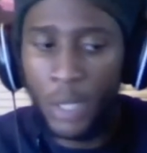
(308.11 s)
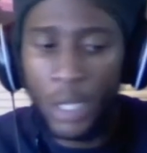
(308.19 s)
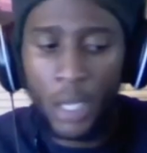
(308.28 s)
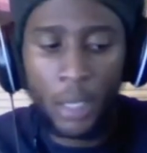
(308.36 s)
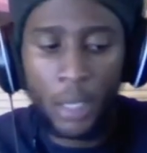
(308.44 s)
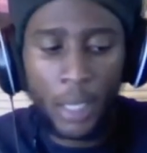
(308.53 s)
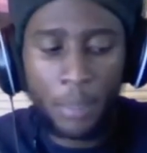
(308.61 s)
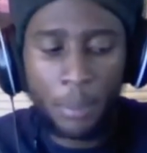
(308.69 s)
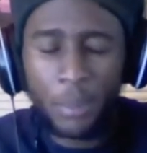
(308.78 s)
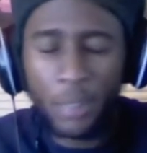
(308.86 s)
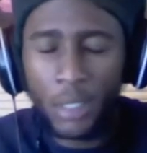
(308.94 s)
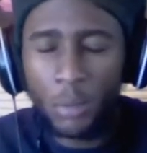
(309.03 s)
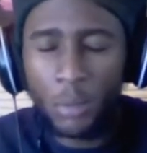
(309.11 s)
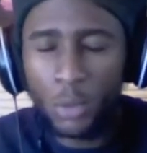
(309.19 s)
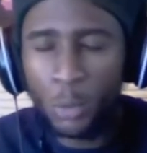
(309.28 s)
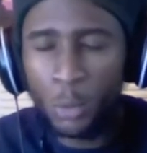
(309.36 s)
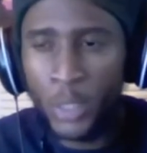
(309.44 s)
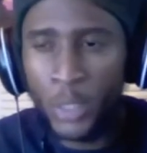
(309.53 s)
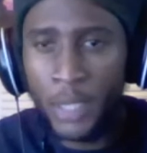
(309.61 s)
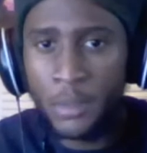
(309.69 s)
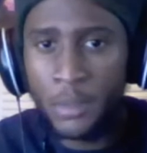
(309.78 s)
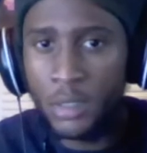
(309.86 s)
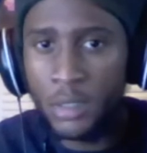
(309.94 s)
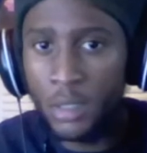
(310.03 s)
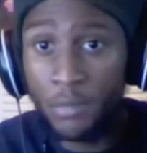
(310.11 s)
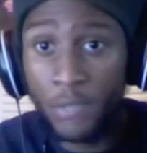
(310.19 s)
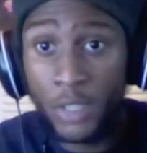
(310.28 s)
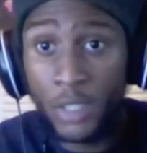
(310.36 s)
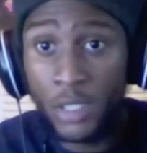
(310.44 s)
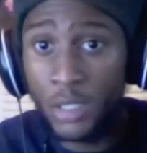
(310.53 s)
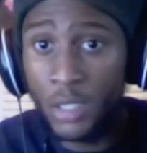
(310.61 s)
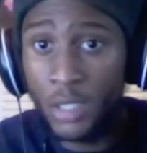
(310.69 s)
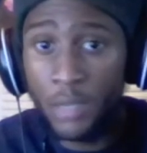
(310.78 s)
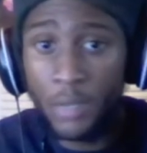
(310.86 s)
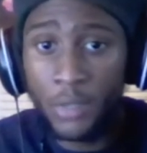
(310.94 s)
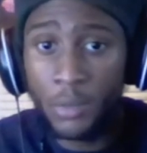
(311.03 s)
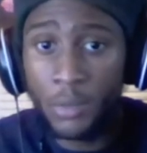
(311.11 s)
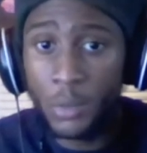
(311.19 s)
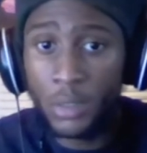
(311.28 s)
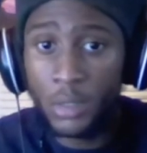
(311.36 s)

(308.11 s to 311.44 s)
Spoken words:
and like playing multiple games and stuff, this shit is not for everyone.